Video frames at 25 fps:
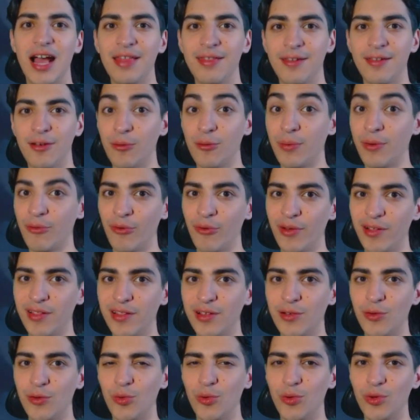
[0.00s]
I think it would be
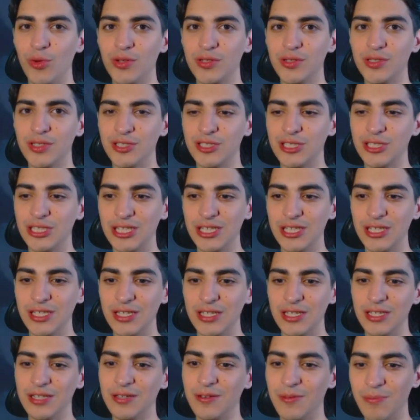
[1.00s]
really cool to
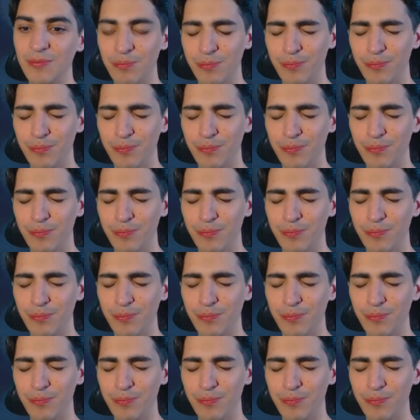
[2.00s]
see